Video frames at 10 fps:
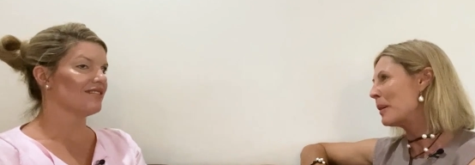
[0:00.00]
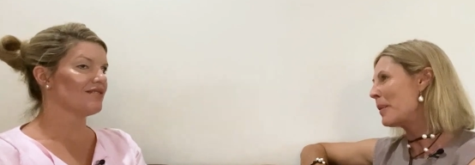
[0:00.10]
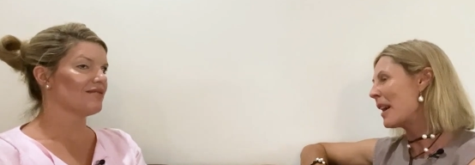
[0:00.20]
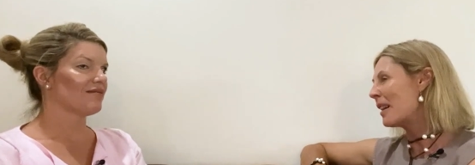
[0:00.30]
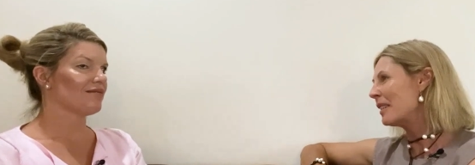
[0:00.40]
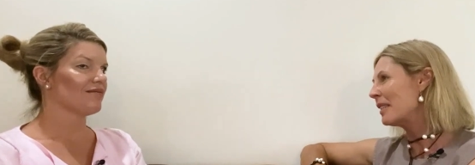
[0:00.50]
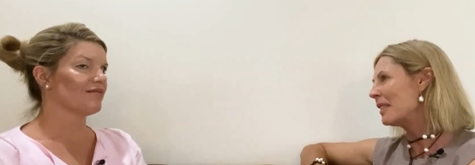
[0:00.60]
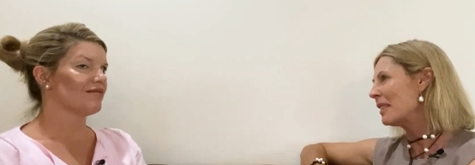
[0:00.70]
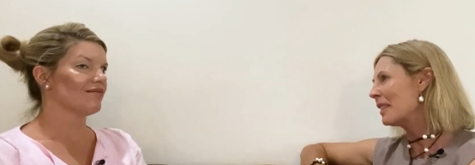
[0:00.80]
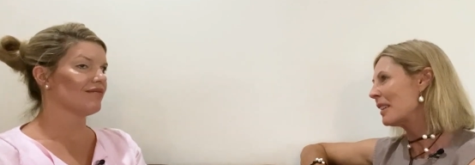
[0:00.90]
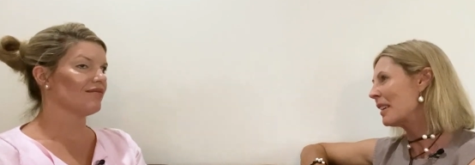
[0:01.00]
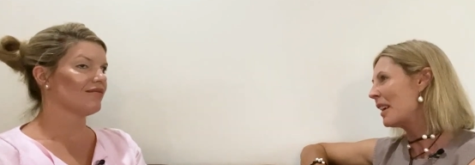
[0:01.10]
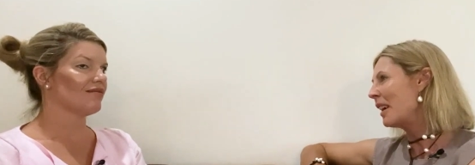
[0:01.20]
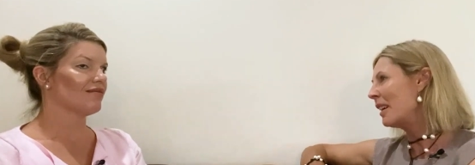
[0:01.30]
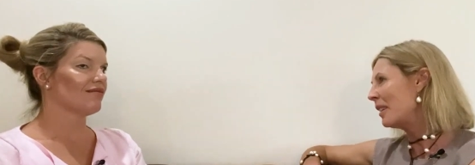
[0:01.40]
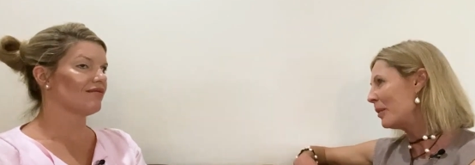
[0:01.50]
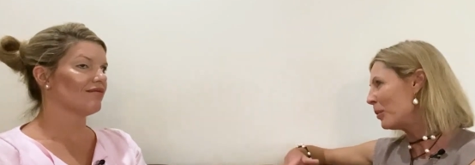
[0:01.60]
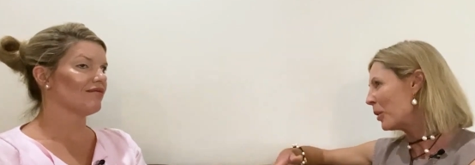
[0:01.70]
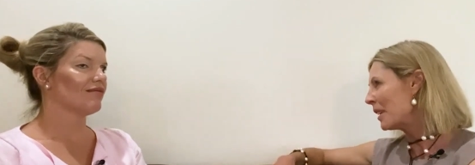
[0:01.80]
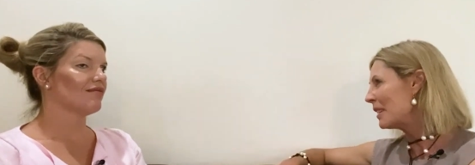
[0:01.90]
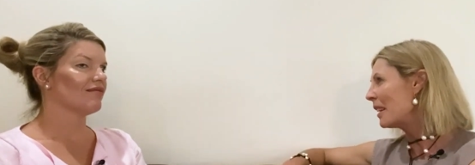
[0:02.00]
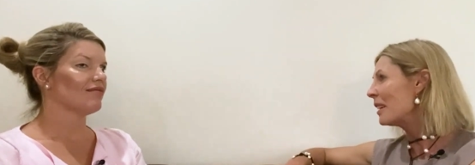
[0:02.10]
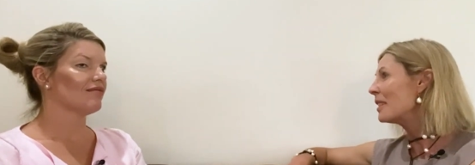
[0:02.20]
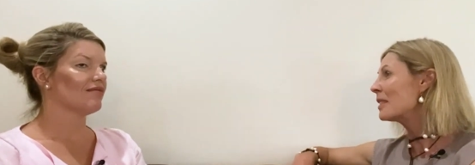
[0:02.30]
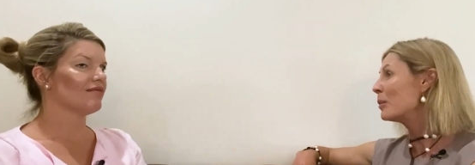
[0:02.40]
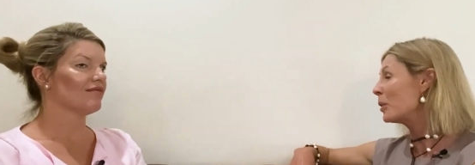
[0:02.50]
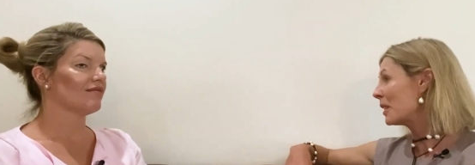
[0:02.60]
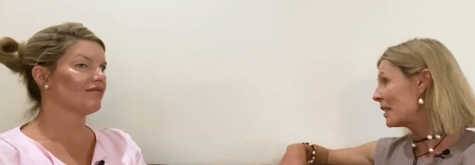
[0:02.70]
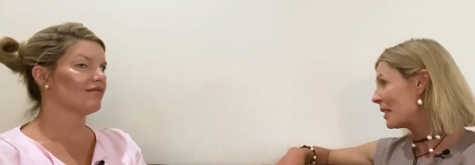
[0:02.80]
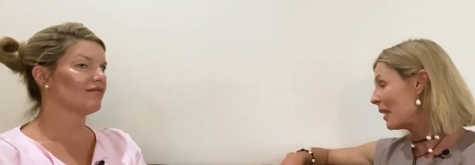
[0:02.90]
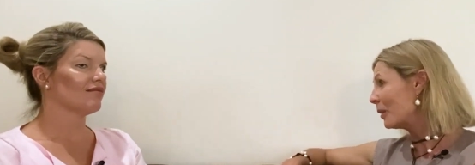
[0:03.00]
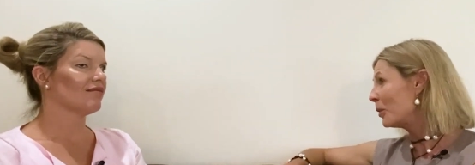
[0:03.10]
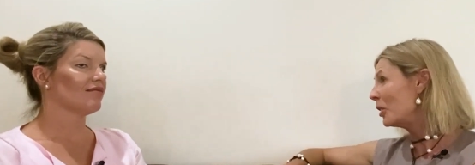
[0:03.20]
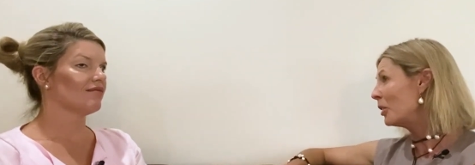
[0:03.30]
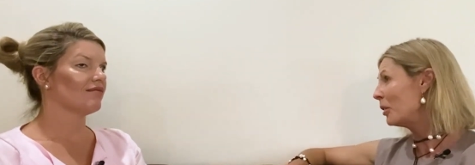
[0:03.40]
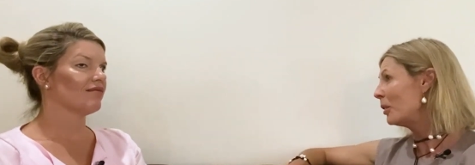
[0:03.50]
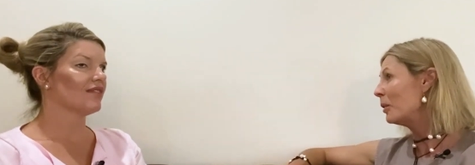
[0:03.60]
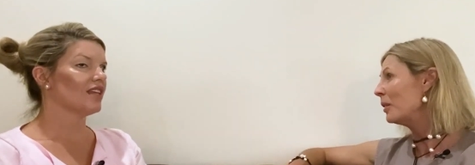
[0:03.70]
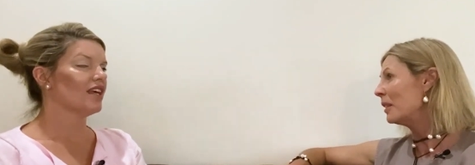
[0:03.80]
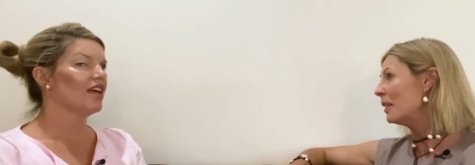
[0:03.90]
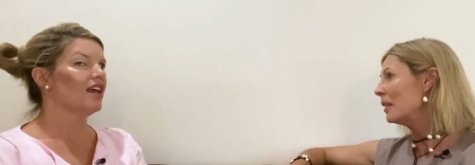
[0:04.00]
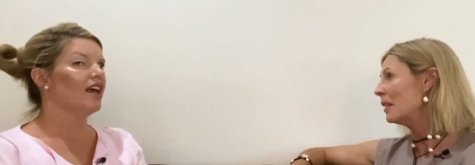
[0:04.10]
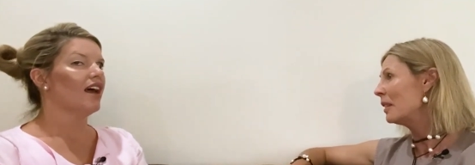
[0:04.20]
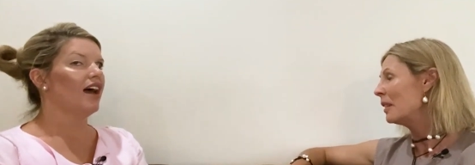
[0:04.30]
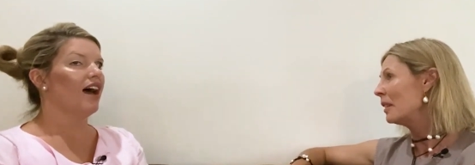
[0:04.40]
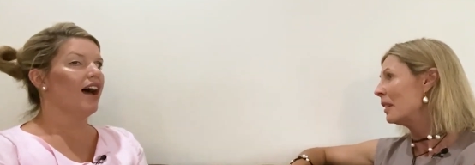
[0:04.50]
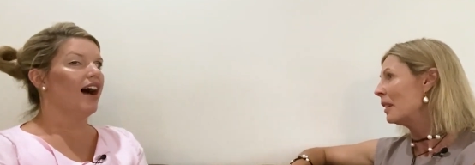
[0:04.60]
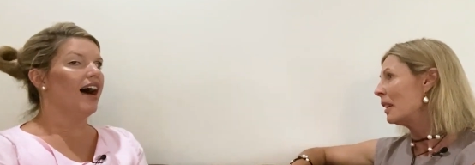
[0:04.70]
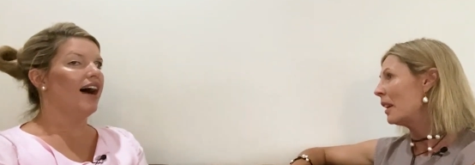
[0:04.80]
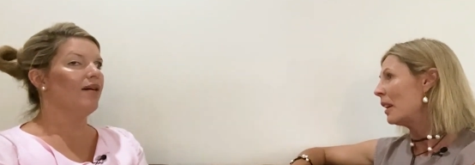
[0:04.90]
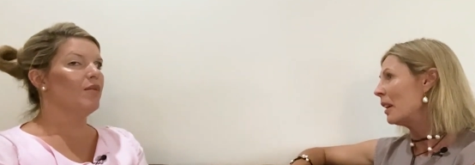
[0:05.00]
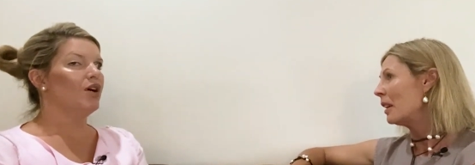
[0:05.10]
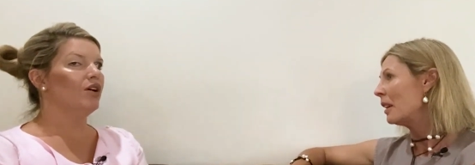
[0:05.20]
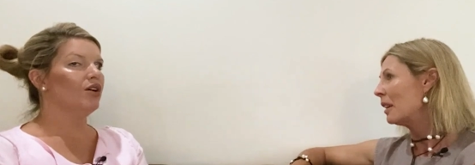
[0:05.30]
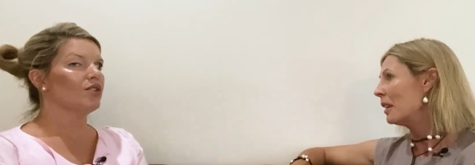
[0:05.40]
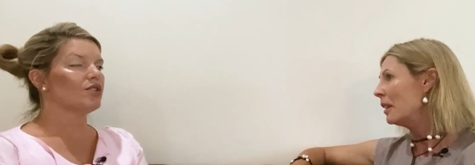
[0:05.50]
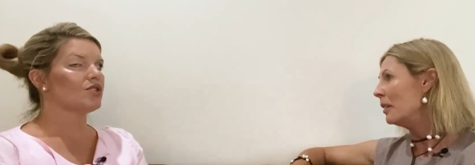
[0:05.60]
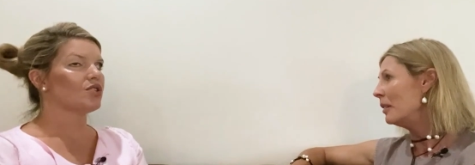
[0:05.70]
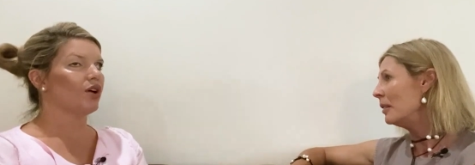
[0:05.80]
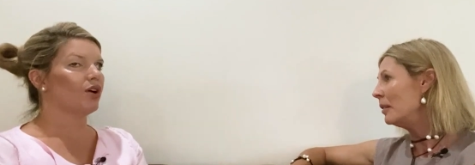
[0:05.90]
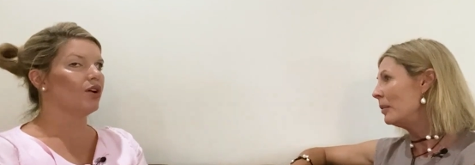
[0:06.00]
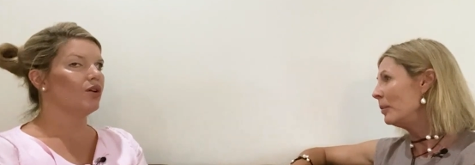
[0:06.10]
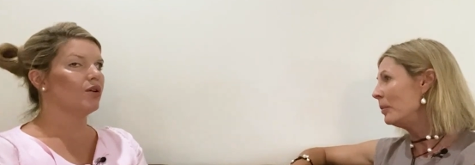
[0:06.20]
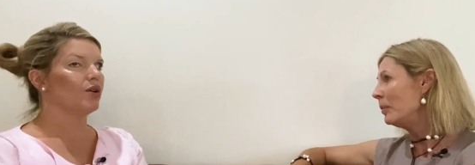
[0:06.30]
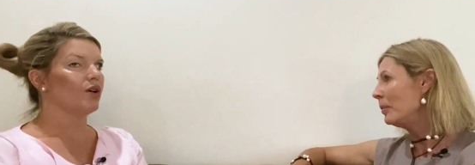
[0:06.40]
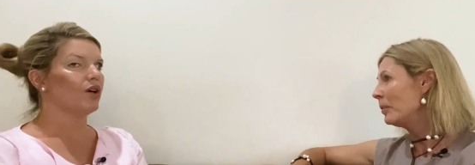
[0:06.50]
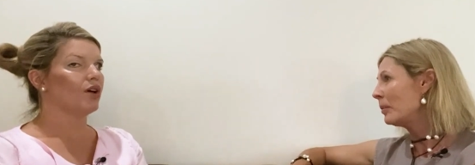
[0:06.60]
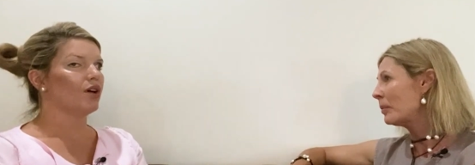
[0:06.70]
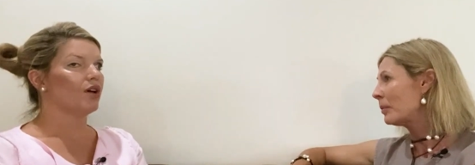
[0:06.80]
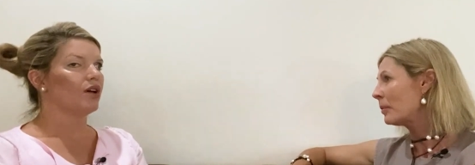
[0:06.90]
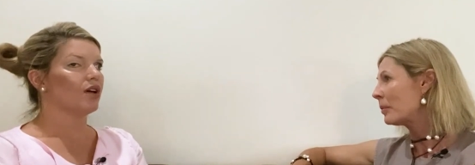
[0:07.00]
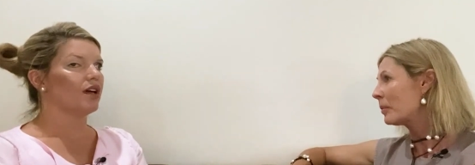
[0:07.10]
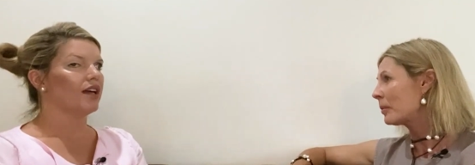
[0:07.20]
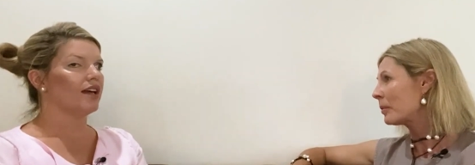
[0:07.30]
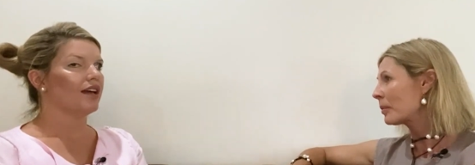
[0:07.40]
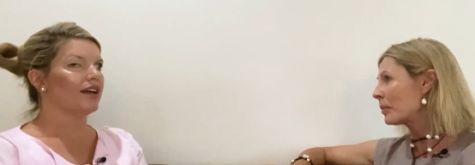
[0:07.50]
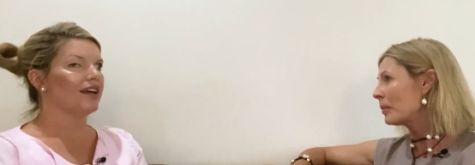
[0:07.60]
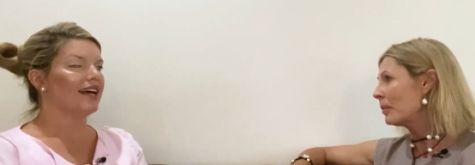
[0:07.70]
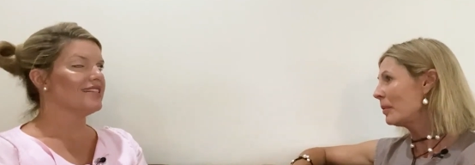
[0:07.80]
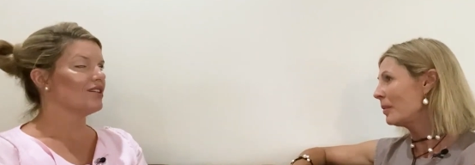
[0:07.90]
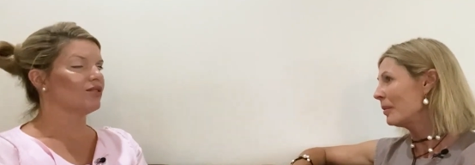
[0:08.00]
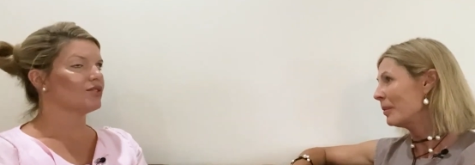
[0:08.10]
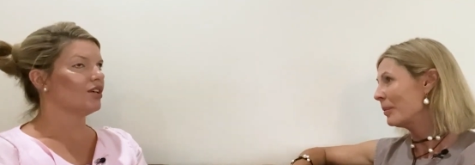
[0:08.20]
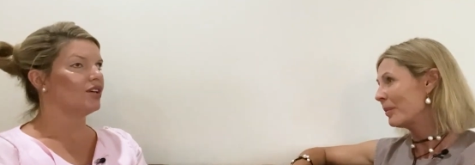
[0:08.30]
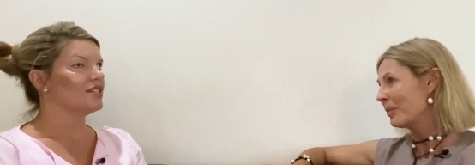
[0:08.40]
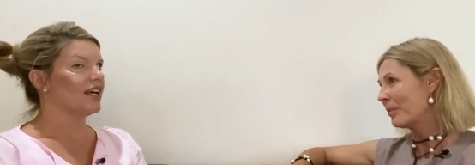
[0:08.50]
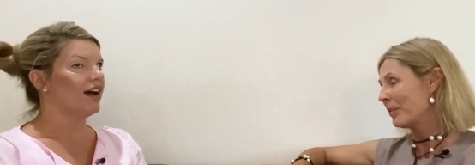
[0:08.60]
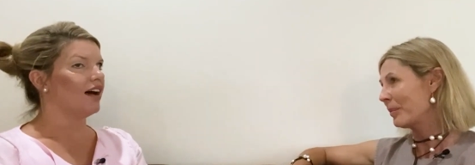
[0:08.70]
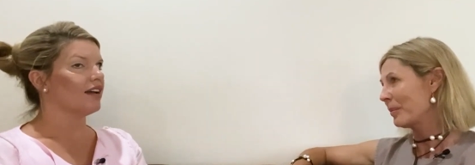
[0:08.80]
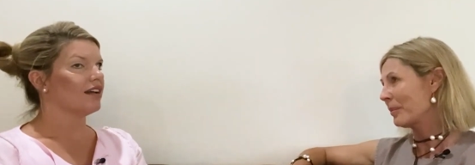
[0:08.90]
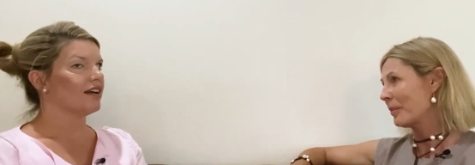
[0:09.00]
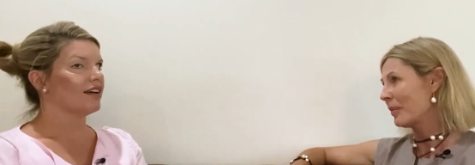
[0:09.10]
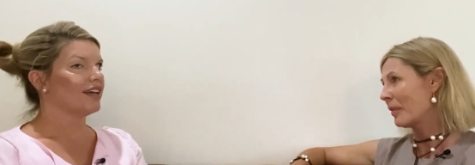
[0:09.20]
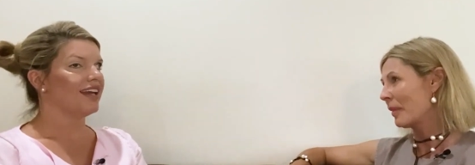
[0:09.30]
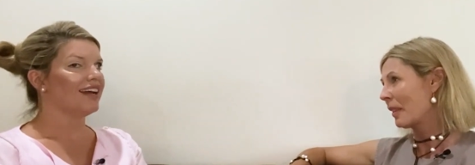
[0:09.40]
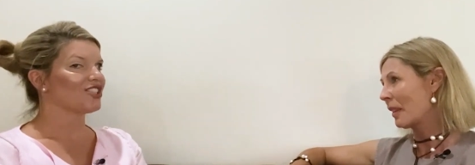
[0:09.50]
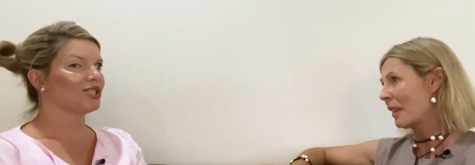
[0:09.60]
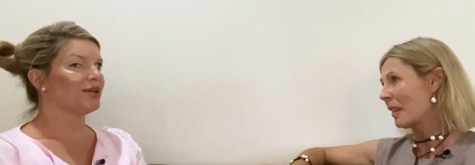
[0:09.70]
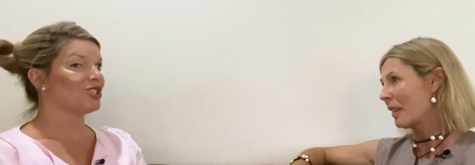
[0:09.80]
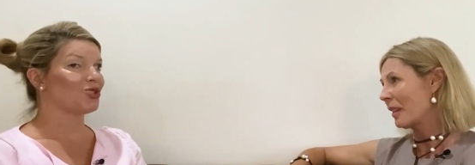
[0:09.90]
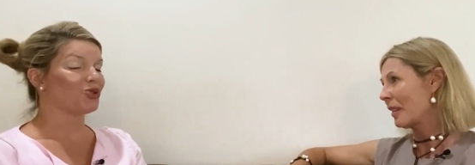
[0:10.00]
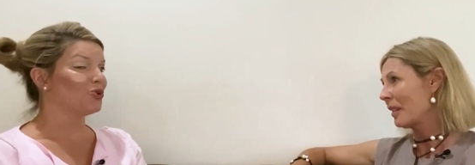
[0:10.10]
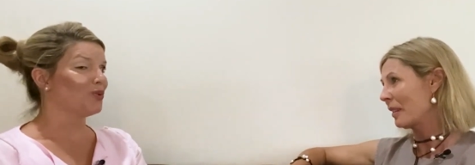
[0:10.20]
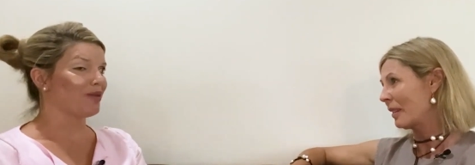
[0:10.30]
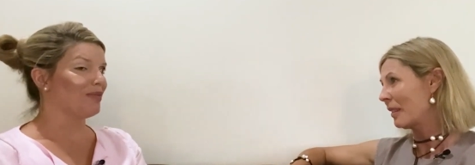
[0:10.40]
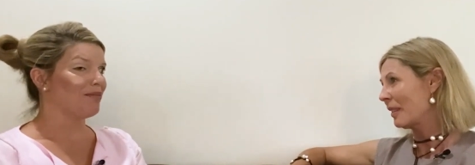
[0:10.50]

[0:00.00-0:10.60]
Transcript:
Speaker 1: about Ken, what he does and what he's done for you. And...
Speaker 2: Um, so as it all turned out, Ken actually went to school with my